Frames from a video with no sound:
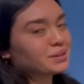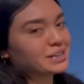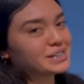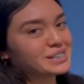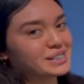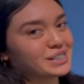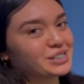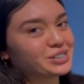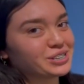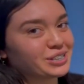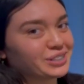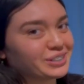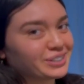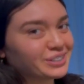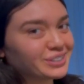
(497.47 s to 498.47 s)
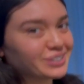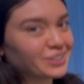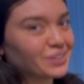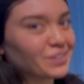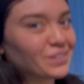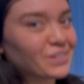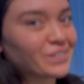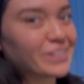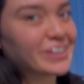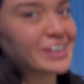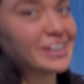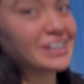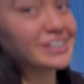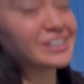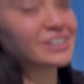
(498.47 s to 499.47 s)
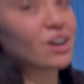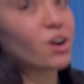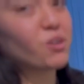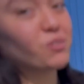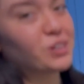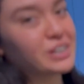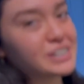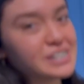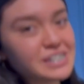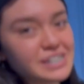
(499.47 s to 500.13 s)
PlayStation. So he's always